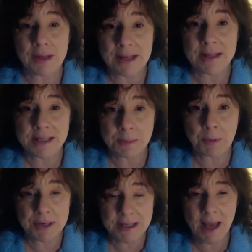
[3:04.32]
in the
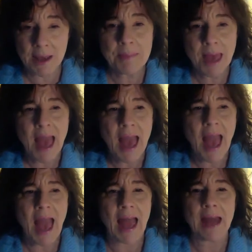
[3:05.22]
springtime,
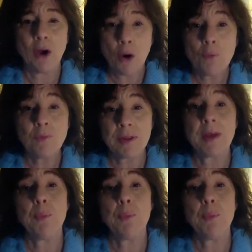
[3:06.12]
and hopefully